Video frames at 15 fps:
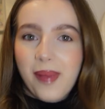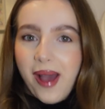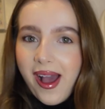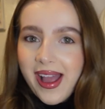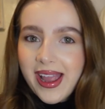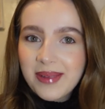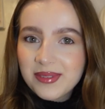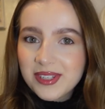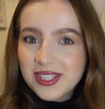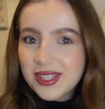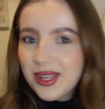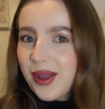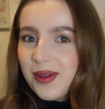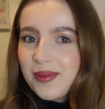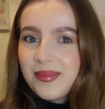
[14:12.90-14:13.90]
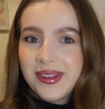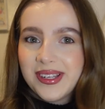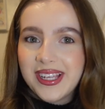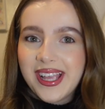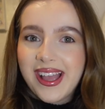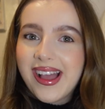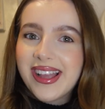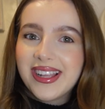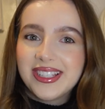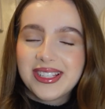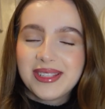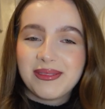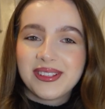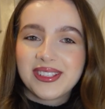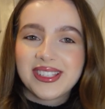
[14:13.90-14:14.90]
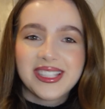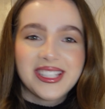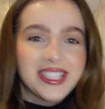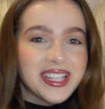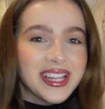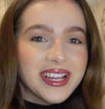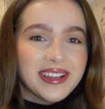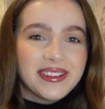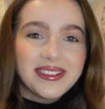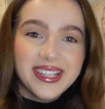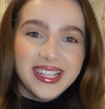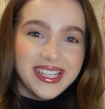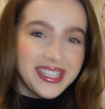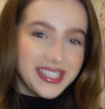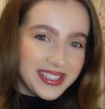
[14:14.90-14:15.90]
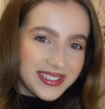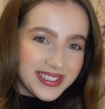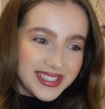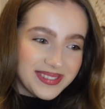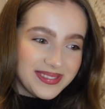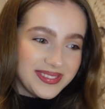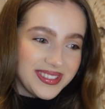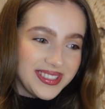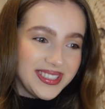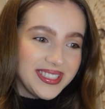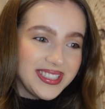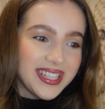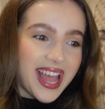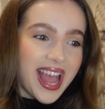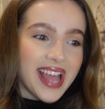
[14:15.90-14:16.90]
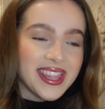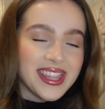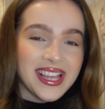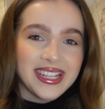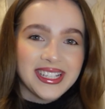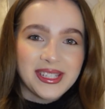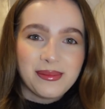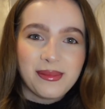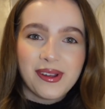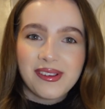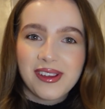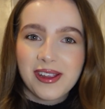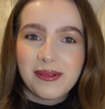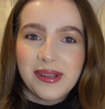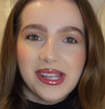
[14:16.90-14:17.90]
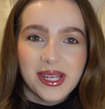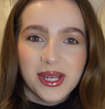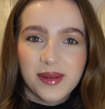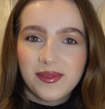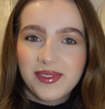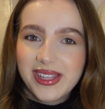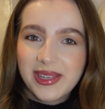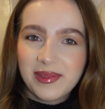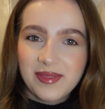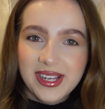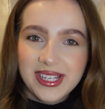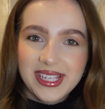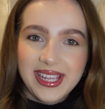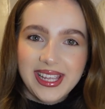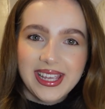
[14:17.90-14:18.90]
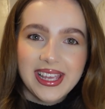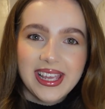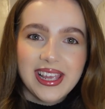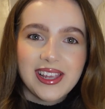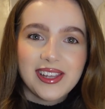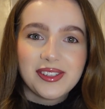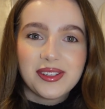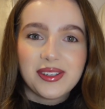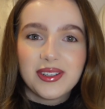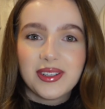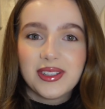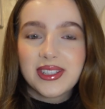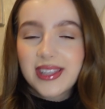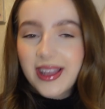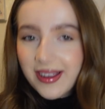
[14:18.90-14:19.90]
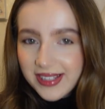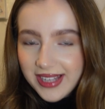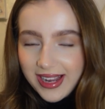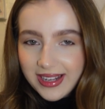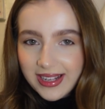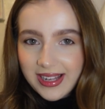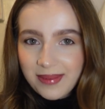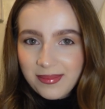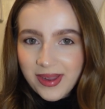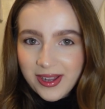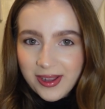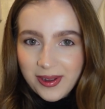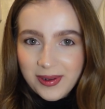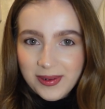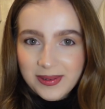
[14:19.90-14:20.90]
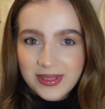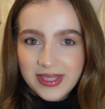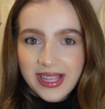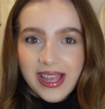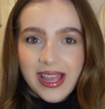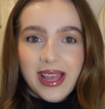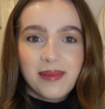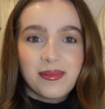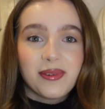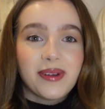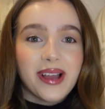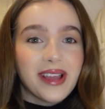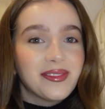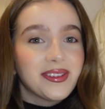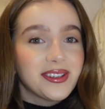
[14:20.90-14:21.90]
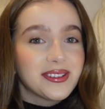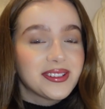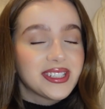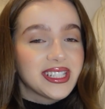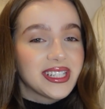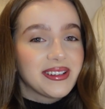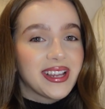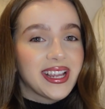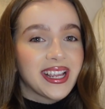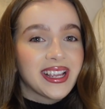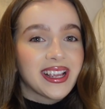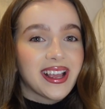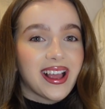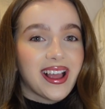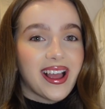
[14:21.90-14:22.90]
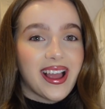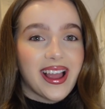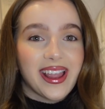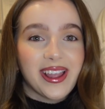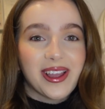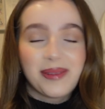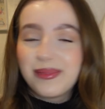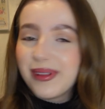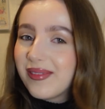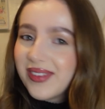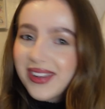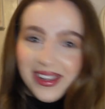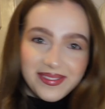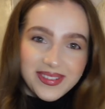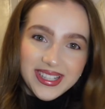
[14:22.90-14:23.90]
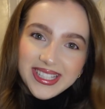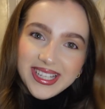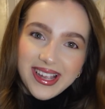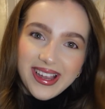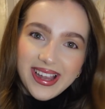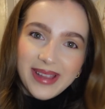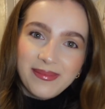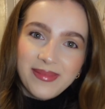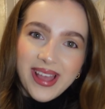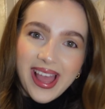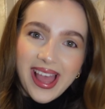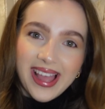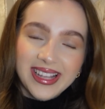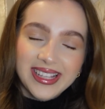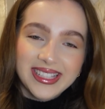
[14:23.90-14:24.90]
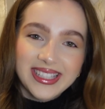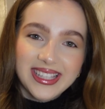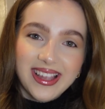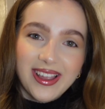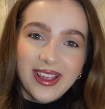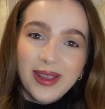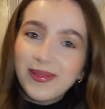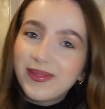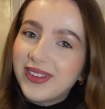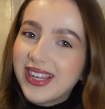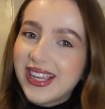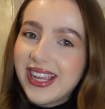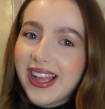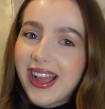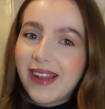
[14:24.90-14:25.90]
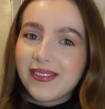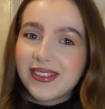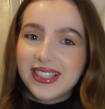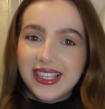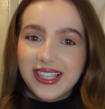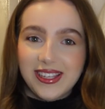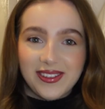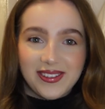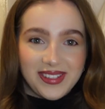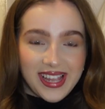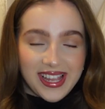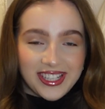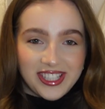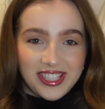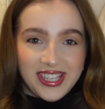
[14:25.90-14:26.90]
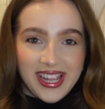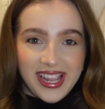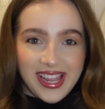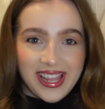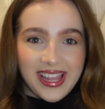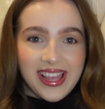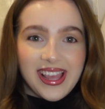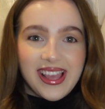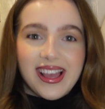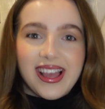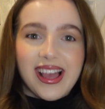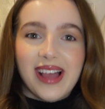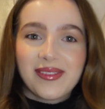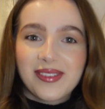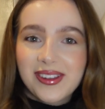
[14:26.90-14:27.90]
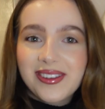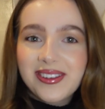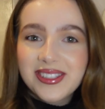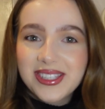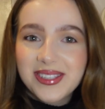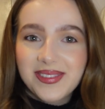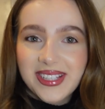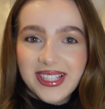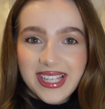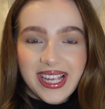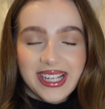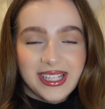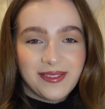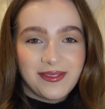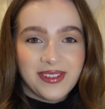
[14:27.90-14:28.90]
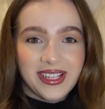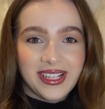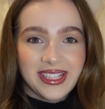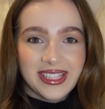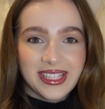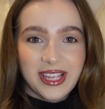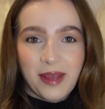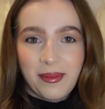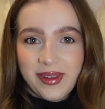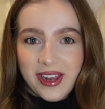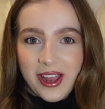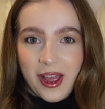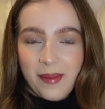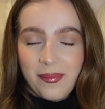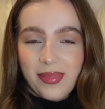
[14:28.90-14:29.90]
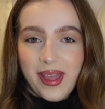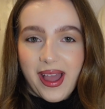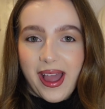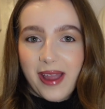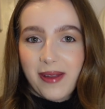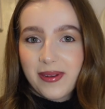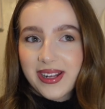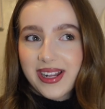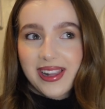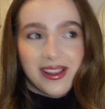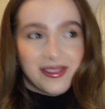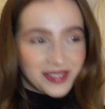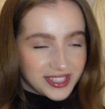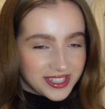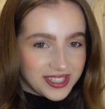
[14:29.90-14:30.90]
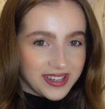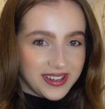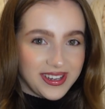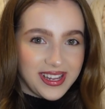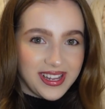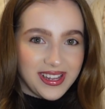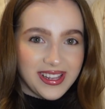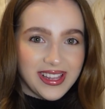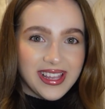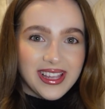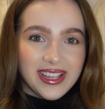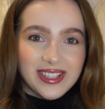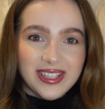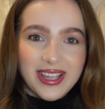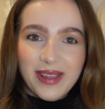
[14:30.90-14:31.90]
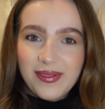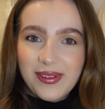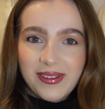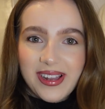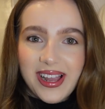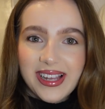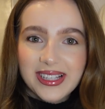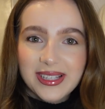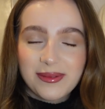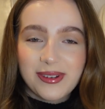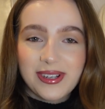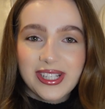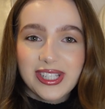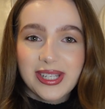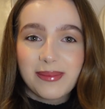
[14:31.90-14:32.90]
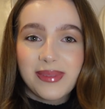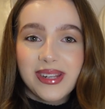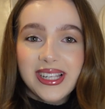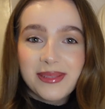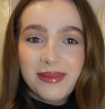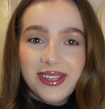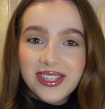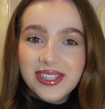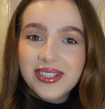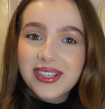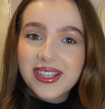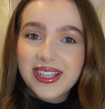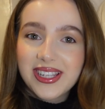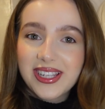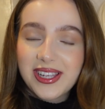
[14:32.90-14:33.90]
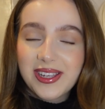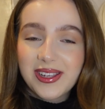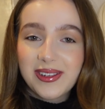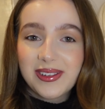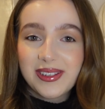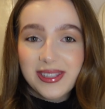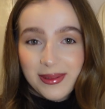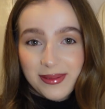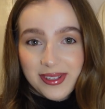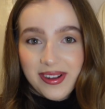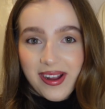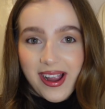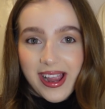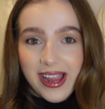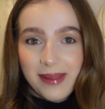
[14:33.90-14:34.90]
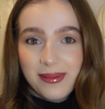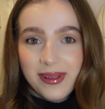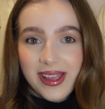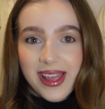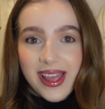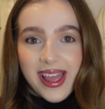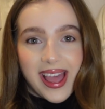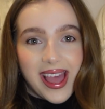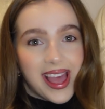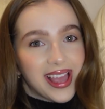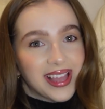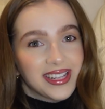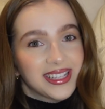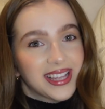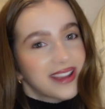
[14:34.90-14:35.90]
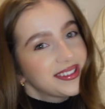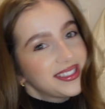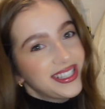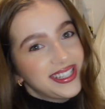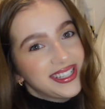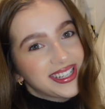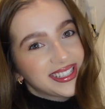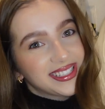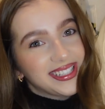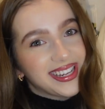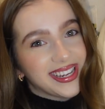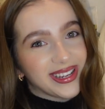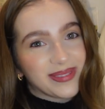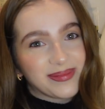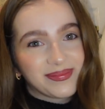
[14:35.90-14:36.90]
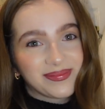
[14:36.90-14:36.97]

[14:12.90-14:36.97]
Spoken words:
I am just a homebody. I just want to chill, eat lots of food, and then tomorrow wake up feeling ready to start tackling my goals. But whatever you're doing, I hope you have a lovely time, and hopefully I will see you next year. I've got lots of exciting things coming up that I would love to show you, so if you would like to watch, please make sure you subscribe, and I'll see you next year.